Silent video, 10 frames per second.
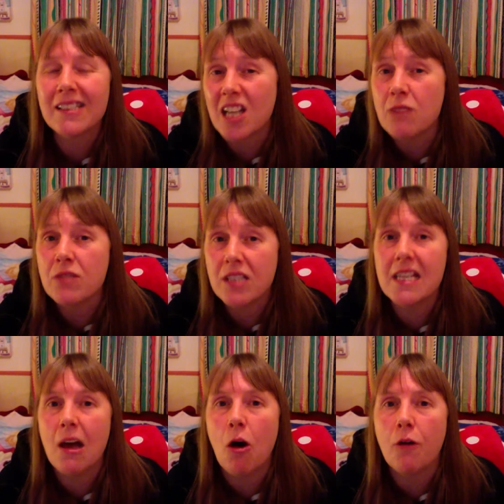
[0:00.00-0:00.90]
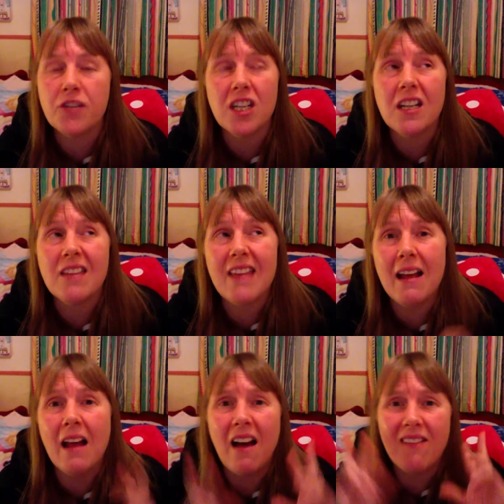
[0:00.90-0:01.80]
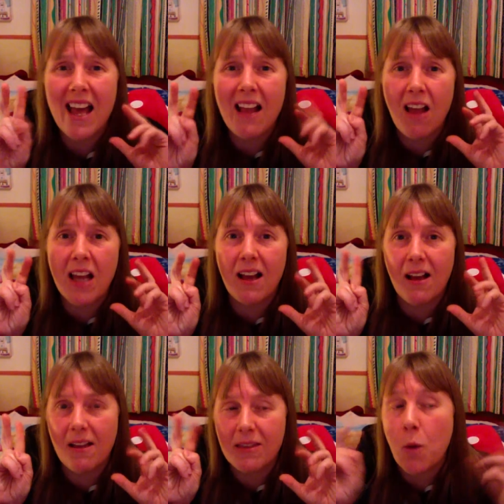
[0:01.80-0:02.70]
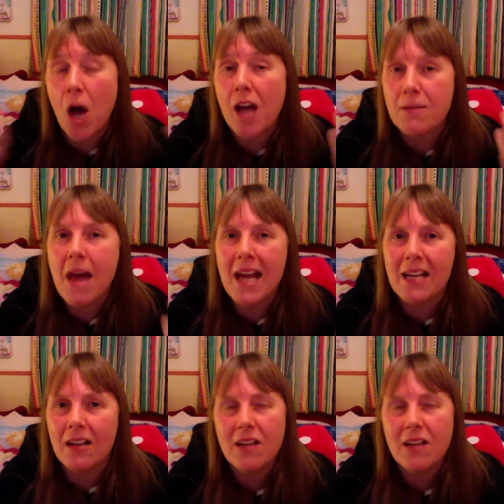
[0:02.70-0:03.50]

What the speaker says: I don't see that often, and they're like the word mate.